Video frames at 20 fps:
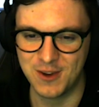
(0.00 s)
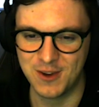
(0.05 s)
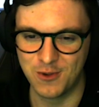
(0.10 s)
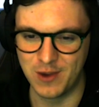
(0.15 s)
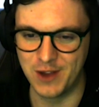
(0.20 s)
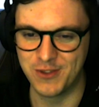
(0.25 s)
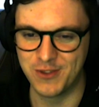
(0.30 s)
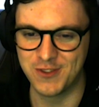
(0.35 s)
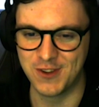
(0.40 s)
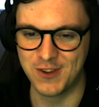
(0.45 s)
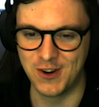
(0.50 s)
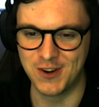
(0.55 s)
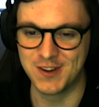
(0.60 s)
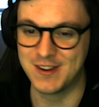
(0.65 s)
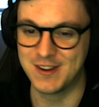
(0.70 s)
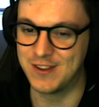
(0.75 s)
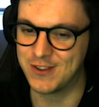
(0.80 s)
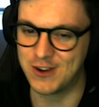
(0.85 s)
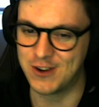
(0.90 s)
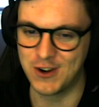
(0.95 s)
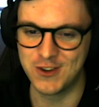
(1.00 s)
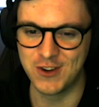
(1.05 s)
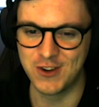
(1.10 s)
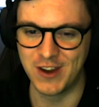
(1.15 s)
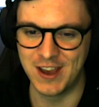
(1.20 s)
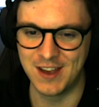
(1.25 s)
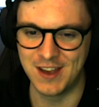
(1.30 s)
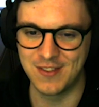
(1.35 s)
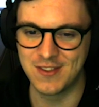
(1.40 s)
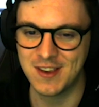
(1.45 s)
Round start, discard your
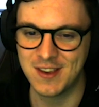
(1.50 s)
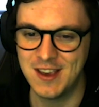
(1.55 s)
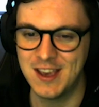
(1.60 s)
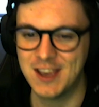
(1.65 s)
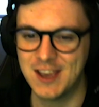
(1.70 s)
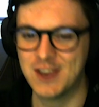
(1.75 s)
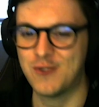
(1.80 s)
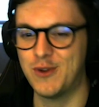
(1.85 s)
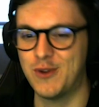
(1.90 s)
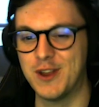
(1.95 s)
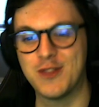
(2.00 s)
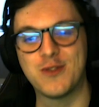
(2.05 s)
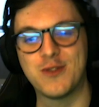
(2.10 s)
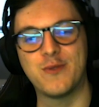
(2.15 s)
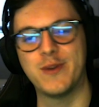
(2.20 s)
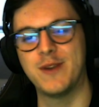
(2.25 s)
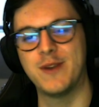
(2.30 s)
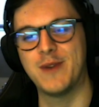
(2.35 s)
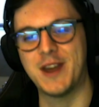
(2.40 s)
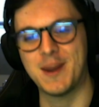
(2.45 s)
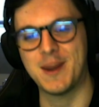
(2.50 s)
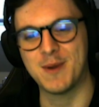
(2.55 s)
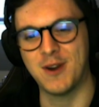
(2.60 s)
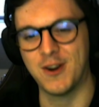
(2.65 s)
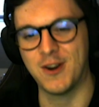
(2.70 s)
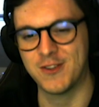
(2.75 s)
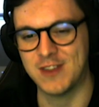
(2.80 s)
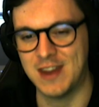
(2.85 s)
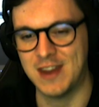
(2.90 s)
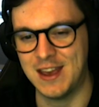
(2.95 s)
hand, create 3 random
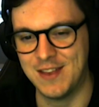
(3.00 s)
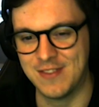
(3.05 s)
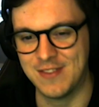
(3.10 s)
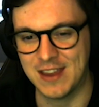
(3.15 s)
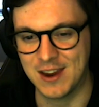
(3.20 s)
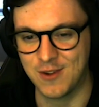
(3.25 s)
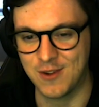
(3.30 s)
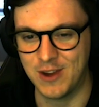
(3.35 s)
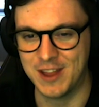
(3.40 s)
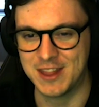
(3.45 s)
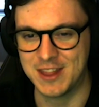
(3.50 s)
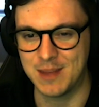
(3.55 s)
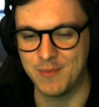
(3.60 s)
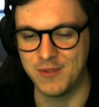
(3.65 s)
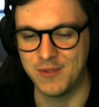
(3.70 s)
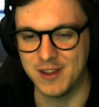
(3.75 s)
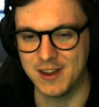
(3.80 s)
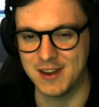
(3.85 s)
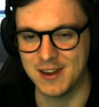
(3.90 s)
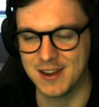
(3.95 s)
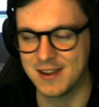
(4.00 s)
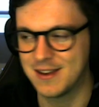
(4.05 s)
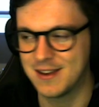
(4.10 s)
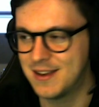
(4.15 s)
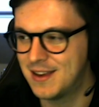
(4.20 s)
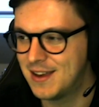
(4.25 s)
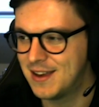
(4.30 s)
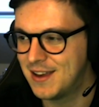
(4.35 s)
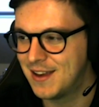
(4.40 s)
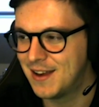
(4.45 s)
cards in hand, and grant them fleeting.
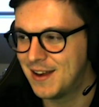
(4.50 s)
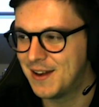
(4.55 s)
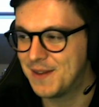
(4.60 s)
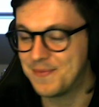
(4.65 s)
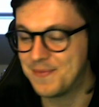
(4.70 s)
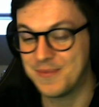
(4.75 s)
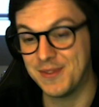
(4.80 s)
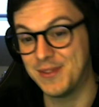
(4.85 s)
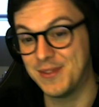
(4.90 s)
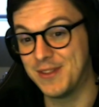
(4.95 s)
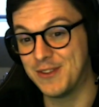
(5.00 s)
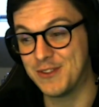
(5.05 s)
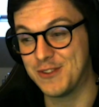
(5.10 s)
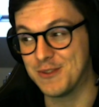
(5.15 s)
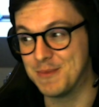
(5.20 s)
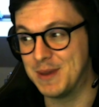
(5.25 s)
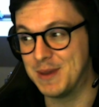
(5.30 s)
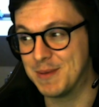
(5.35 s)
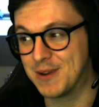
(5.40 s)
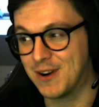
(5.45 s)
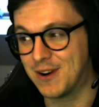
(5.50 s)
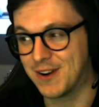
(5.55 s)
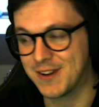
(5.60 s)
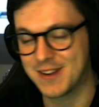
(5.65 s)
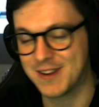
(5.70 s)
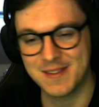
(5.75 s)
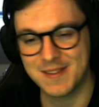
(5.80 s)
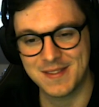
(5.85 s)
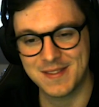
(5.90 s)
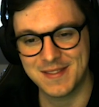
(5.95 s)
This is a meme card.
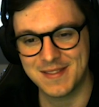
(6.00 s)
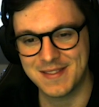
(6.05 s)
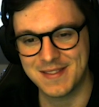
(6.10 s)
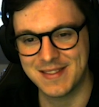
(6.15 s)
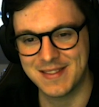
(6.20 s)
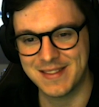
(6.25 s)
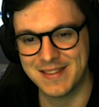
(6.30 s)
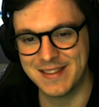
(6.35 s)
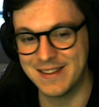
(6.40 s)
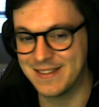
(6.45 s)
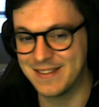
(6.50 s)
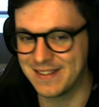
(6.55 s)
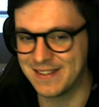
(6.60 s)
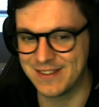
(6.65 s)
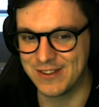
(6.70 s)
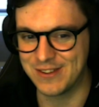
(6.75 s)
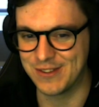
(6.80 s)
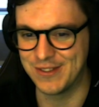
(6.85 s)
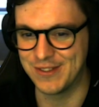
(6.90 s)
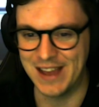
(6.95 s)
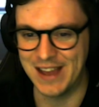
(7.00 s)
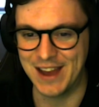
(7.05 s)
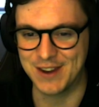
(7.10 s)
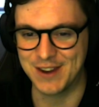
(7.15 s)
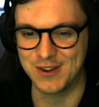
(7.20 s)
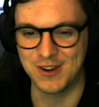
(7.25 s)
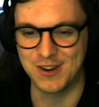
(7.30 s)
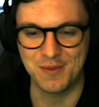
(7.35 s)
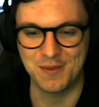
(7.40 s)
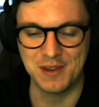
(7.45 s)
This is just not
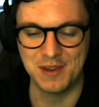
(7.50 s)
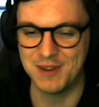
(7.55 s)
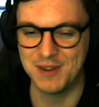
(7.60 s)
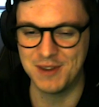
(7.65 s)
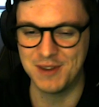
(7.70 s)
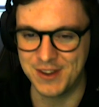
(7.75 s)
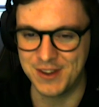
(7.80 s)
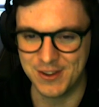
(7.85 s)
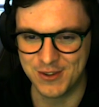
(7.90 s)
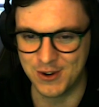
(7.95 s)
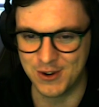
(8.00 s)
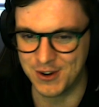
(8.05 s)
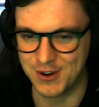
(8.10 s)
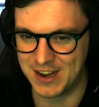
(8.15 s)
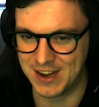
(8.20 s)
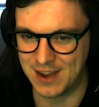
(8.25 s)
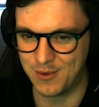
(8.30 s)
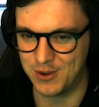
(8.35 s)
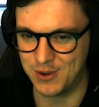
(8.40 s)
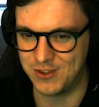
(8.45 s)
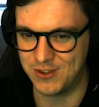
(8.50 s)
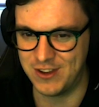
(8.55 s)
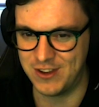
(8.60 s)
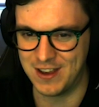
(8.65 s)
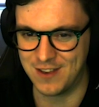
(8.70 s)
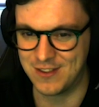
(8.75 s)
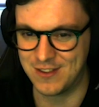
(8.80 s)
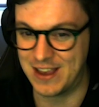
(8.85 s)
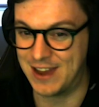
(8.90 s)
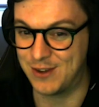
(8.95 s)
good enough. Even in a discard deck with
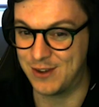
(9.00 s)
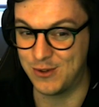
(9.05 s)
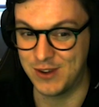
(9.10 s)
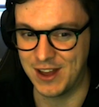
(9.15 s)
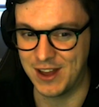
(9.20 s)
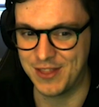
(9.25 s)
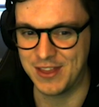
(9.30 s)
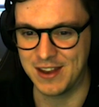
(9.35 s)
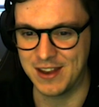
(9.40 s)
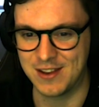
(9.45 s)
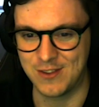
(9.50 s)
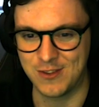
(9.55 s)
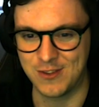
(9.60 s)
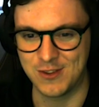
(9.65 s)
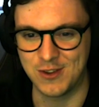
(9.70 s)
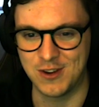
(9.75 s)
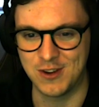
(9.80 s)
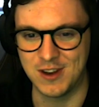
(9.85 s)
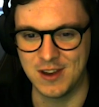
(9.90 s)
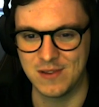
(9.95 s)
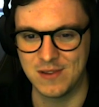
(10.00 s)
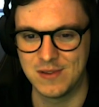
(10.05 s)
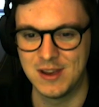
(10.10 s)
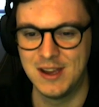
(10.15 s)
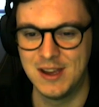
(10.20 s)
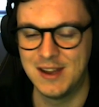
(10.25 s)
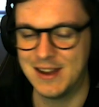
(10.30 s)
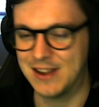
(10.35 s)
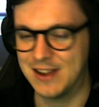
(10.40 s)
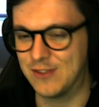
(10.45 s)
Jinx, I do not think this is good enough.
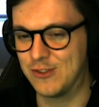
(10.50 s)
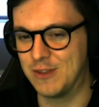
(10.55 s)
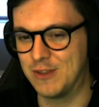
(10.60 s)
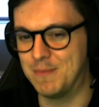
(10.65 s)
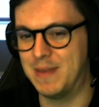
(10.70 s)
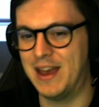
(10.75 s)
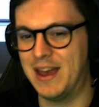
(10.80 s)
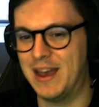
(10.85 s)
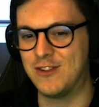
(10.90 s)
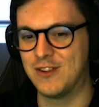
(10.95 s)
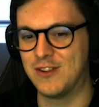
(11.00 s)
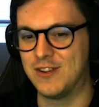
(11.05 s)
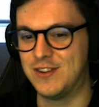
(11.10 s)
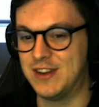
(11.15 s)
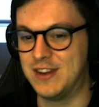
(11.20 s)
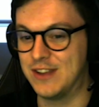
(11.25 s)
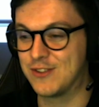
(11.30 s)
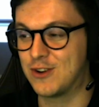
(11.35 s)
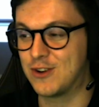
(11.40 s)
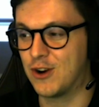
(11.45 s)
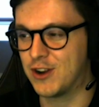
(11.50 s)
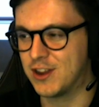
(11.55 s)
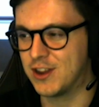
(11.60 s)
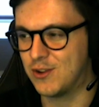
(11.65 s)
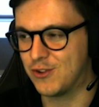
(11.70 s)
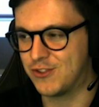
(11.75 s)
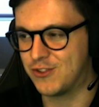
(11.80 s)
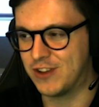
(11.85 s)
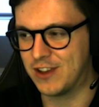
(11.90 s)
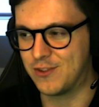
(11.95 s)
Like, just imagine discarding your
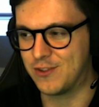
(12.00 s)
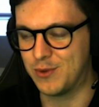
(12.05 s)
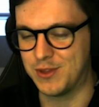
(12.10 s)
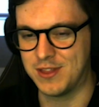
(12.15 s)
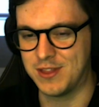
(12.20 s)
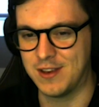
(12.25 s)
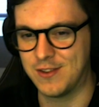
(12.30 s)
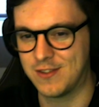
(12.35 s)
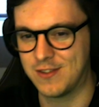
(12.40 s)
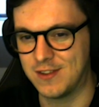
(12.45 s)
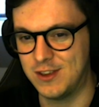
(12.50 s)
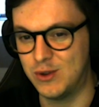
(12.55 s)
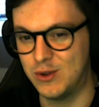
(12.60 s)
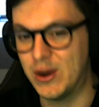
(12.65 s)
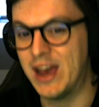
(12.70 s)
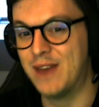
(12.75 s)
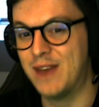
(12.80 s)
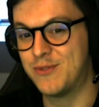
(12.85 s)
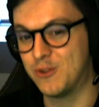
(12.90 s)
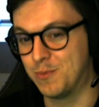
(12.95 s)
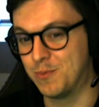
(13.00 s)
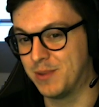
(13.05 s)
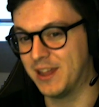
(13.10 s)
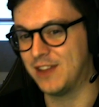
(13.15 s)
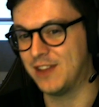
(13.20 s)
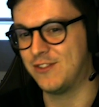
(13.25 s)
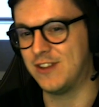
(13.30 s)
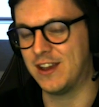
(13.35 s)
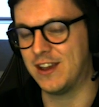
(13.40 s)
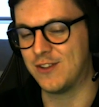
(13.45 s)
Jinx with this. You have to play
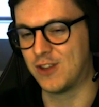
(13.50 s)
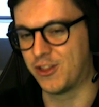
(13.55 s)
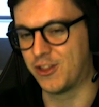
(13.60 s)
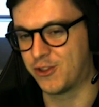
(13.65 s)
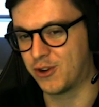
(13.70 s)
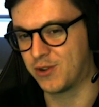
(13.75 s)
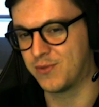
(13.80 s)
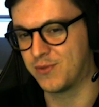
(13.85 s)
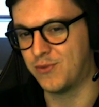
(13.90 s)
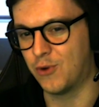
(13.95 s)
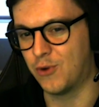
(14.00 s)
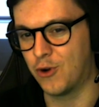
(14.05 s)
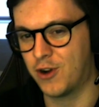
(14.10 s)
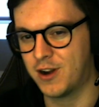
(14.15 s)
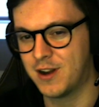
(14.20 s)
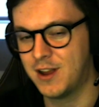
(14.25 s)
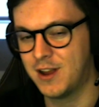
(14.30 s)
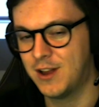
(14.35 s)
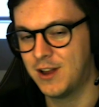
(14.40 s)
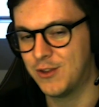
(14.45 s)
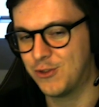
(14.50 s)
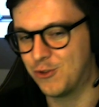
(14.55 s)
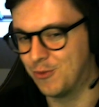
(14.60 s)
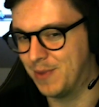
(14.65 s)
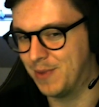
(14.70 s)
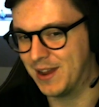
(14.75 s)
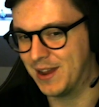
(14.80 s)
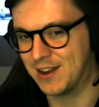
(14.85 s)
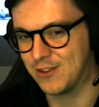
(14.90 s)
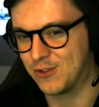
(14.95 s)
Jinx on turn 4 to
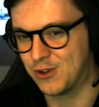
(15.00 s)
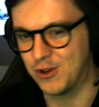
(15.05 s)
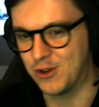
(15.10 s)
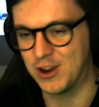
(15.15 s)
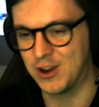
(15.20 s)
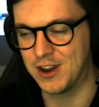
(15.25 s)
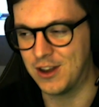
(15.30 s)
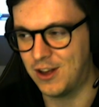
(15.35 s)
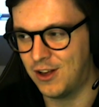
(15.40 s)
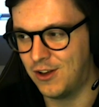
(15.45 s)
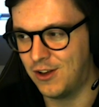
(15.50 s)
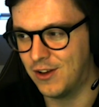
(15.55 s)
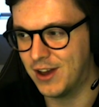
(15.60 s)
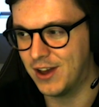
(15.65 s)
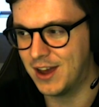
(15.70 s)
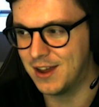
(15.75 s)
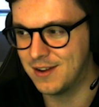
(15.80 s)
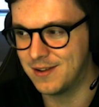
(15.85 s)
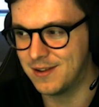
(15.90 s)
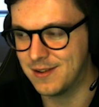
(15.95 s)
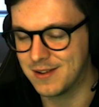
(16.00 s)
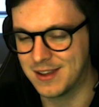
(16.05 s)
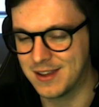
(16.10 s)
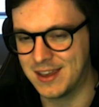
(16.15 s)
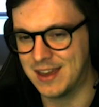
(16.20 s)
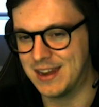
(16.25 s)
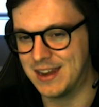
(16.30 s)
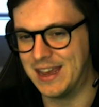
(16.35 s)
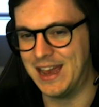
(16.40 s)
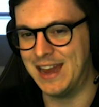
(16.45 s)
make this good at all and
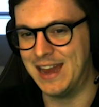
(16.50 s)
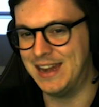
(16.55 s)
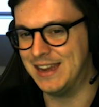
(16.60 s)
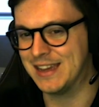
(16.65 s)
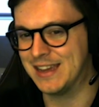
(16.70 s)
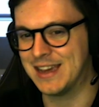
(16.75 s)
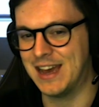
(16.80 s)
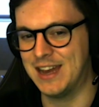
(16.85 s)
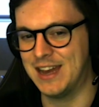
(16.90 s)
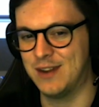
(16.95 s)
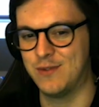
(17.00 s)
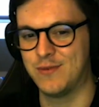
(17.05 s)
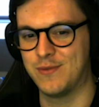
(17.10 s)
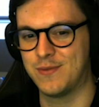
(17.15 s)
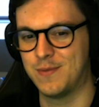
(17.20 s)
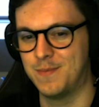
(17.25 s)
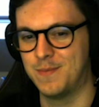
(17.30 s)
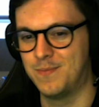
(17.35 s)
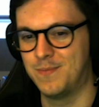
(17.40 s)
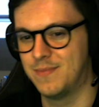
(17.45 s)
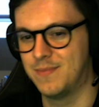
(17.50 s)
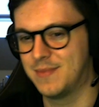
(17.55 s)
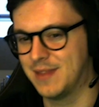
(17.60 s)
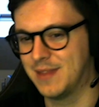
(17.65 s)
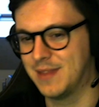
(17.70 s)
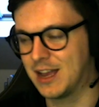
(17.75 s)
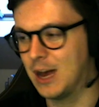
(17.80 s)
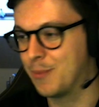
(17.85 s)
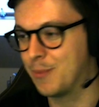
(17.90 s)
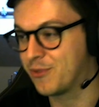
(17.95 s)
get any kind of
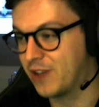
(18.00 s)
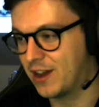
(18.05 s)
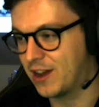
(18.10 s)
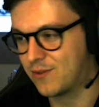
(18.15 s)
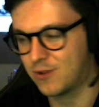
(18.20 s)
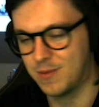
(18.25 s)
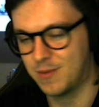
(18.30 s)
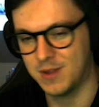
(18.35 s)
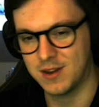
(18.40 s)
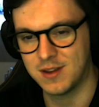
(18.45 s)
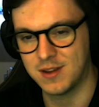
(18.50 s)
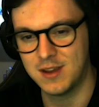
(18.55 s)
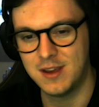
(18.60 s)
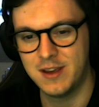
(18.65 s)
like upside from it.